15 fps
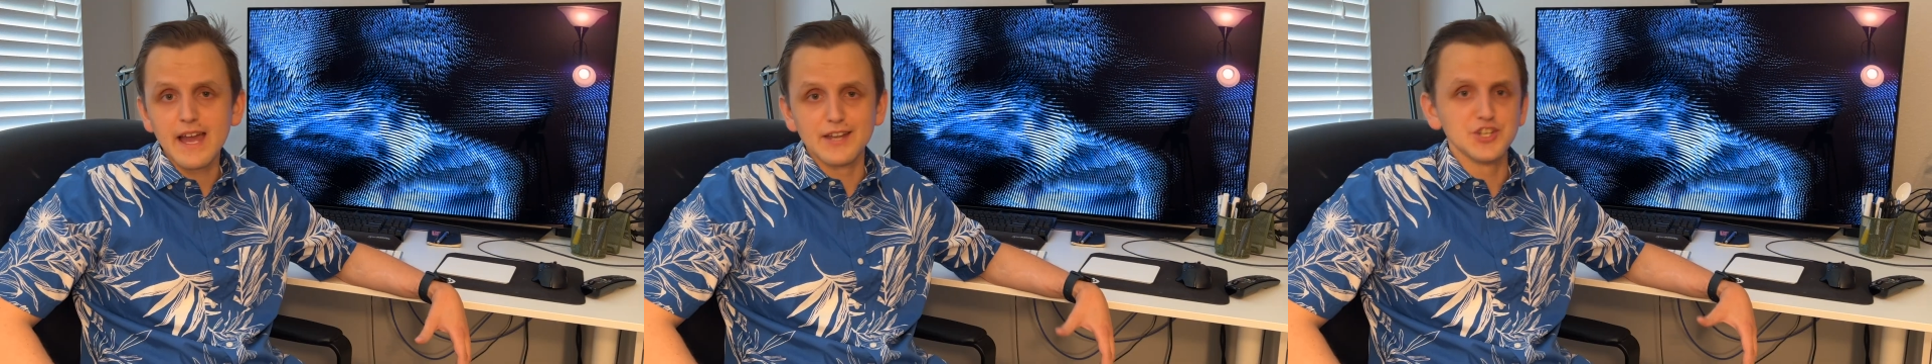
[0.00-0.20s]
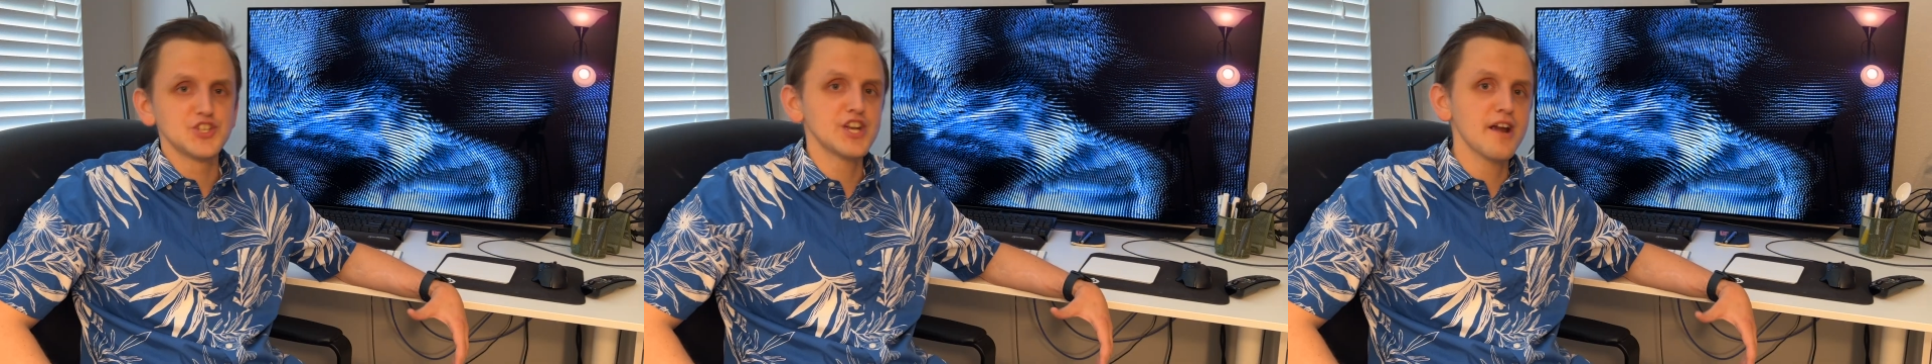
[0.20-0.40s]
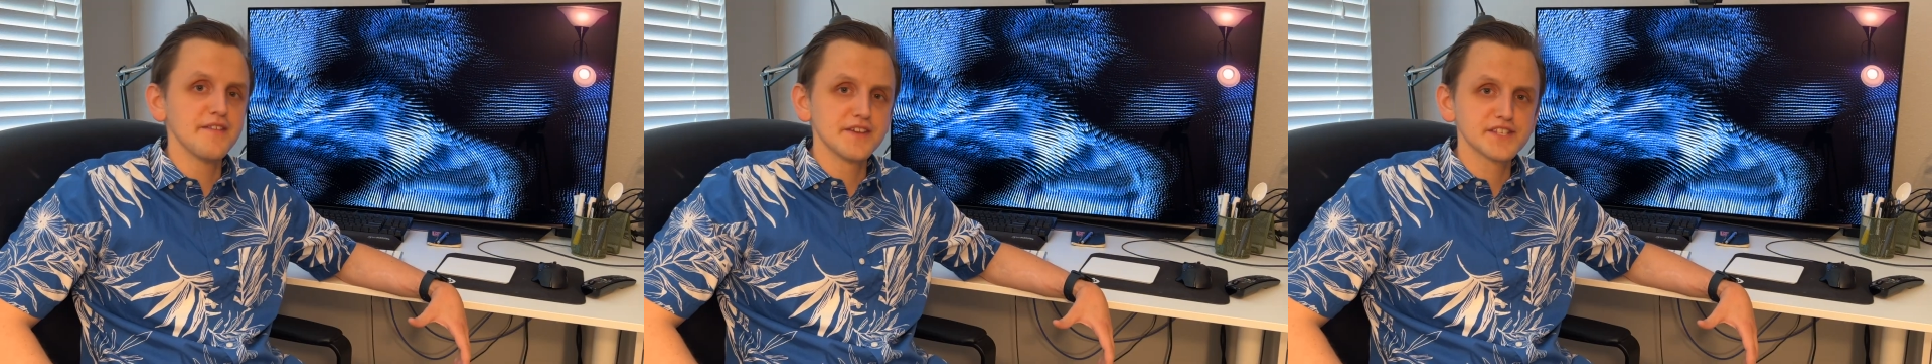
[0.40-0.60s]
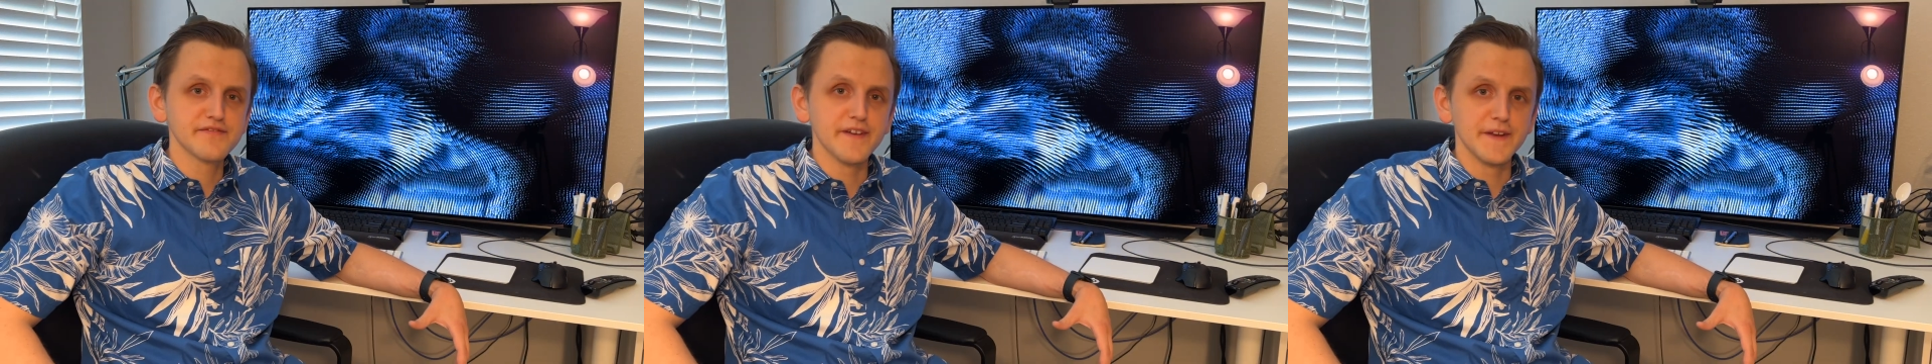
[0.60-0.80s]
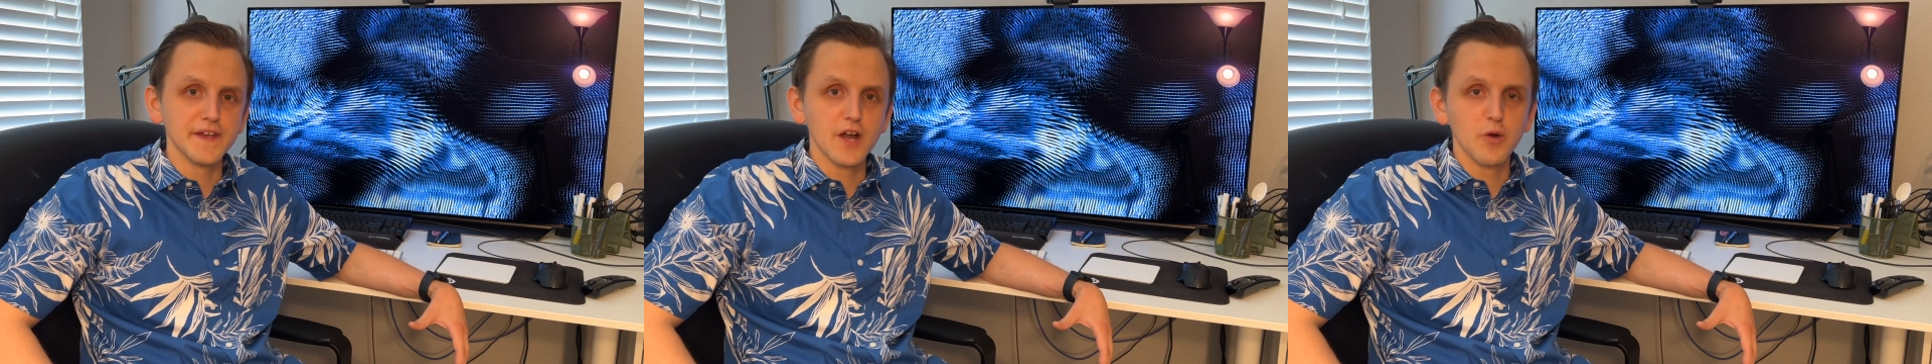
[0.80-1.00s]
and share this
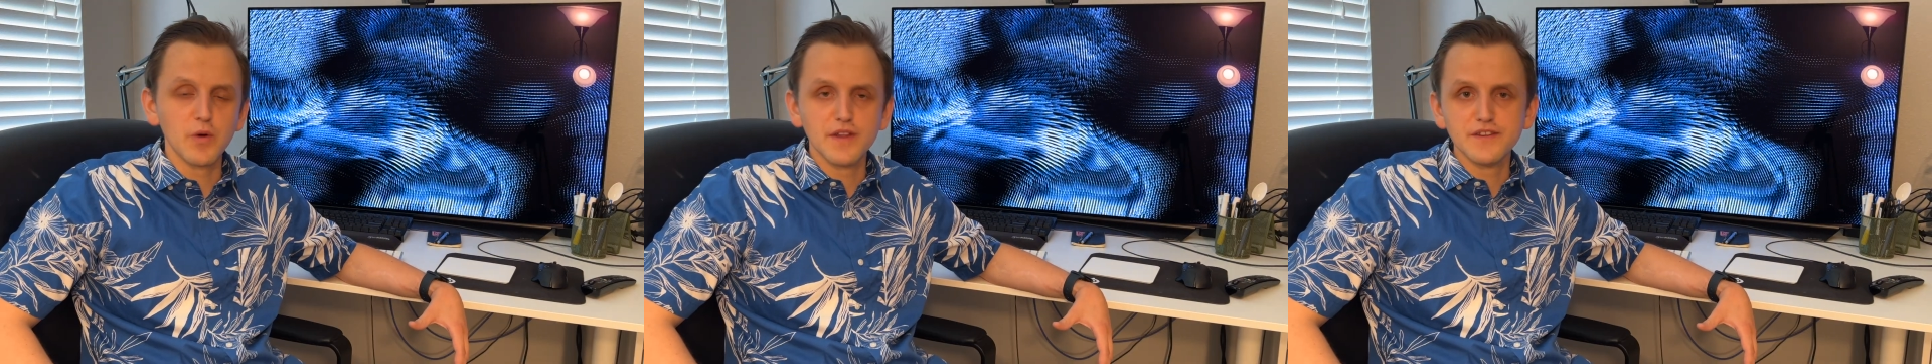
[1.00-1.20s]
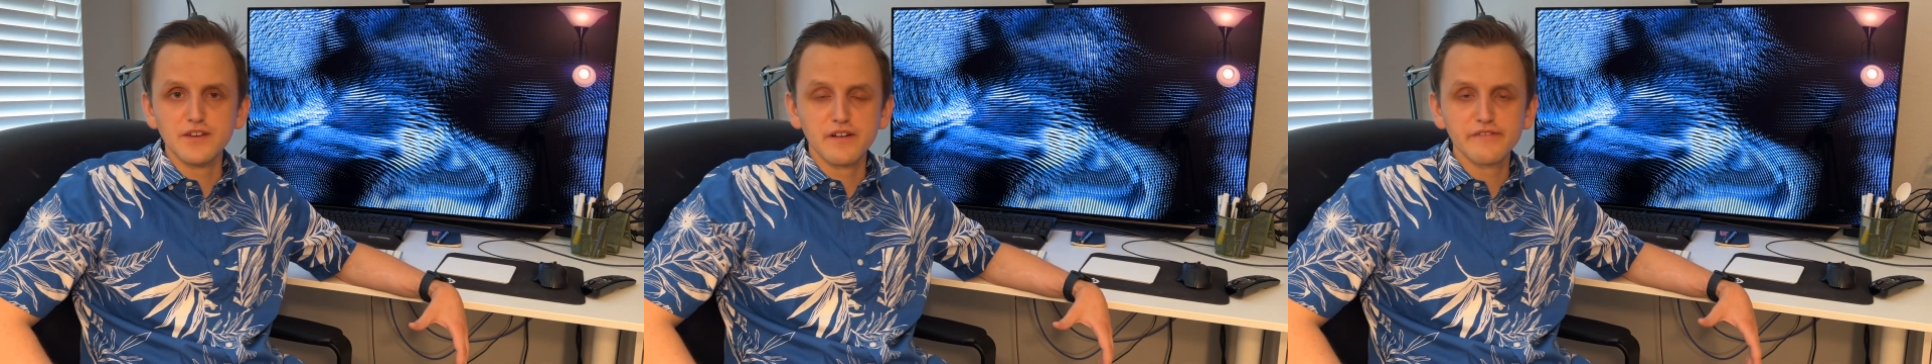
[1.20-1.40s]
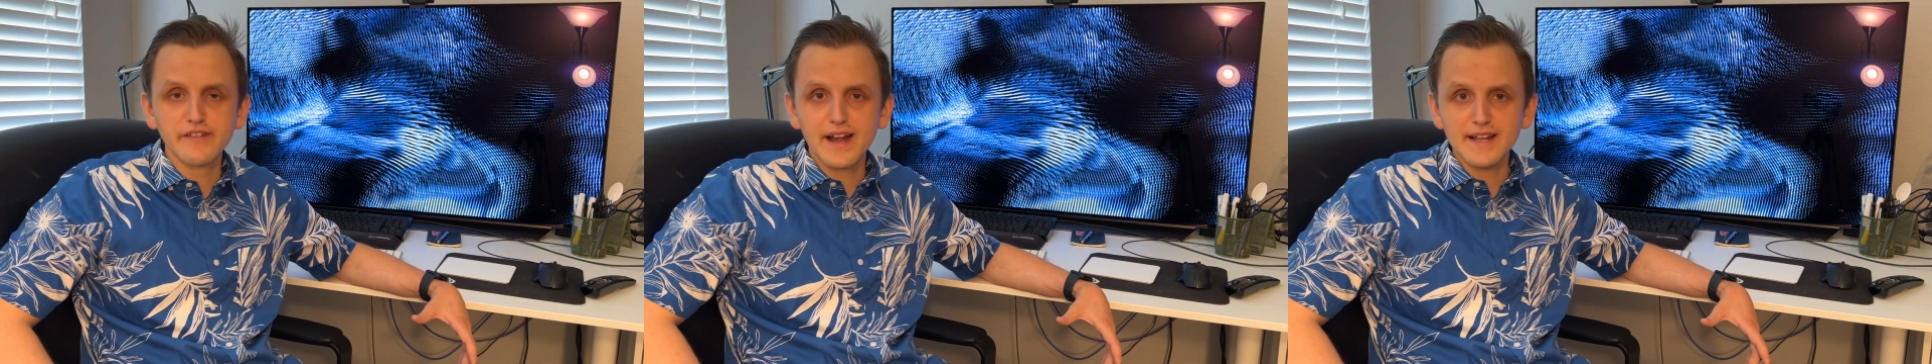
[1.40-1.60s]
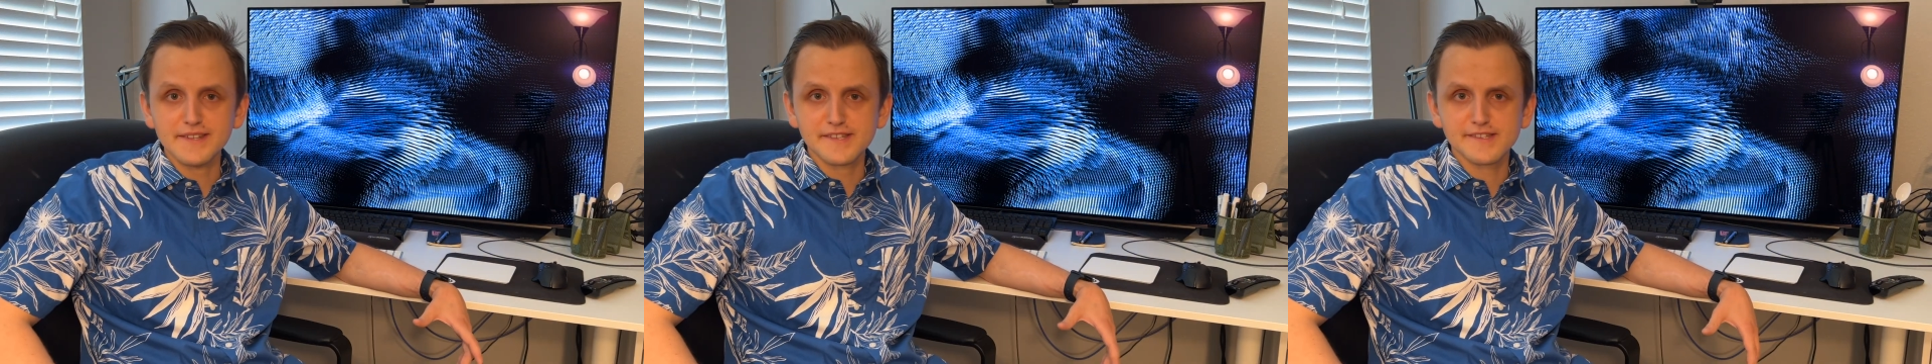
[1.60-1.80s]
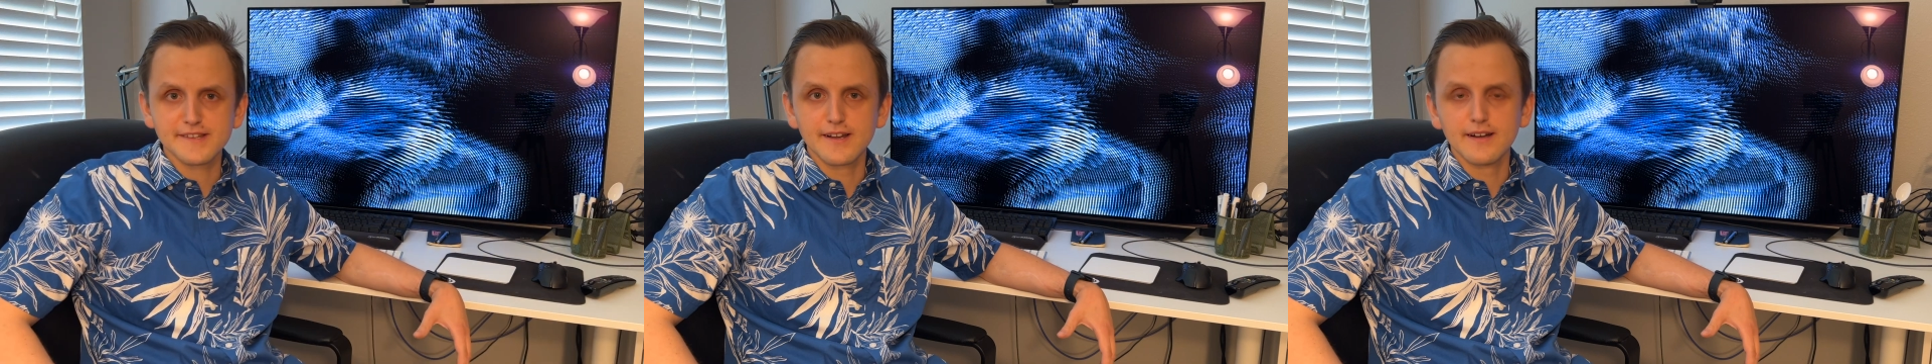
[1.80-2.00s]
video with your
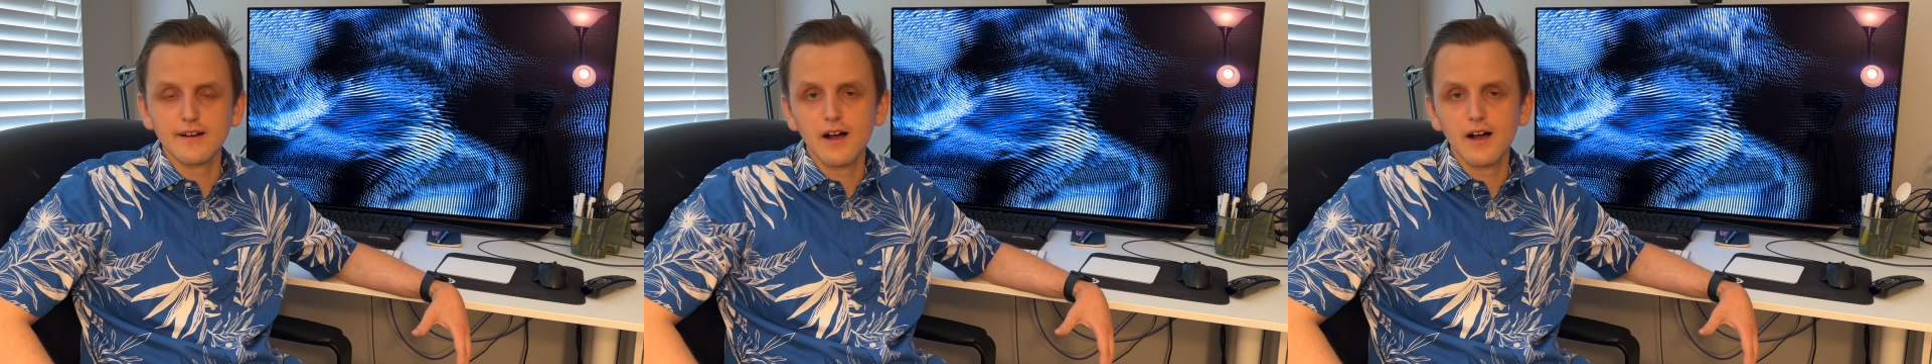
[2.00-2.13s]
friends that